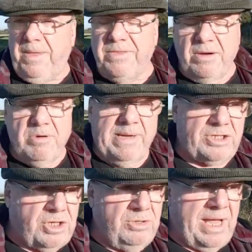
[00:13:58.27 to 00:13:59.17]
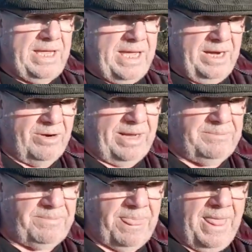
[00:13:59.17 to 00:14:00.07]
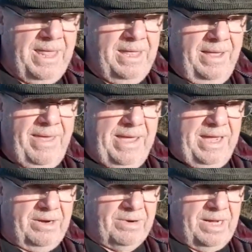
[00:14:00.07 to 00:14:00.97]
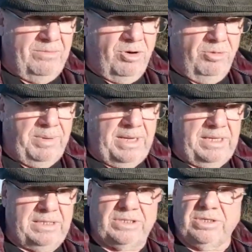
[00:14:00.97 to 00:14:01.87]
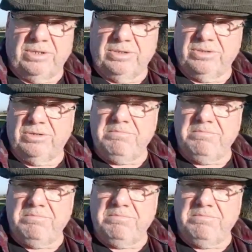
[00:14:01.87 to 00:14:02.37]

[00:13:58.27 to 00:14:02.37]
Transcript: there will be a 2-day hearing, and that hearing will be to